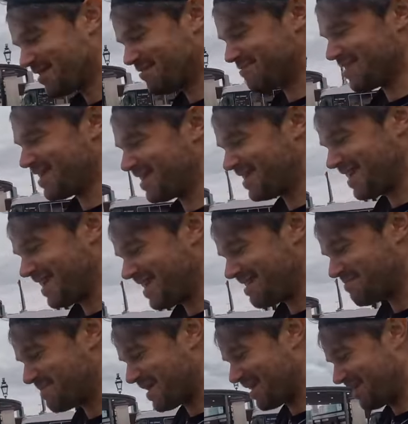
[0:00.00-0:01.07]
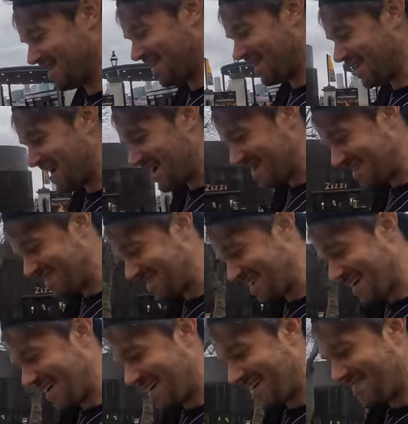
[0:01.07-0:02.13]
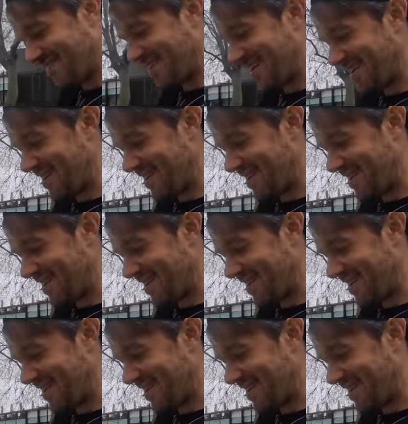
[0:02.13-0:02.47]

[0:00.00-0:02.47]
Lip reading: Parkrun email. Let's have a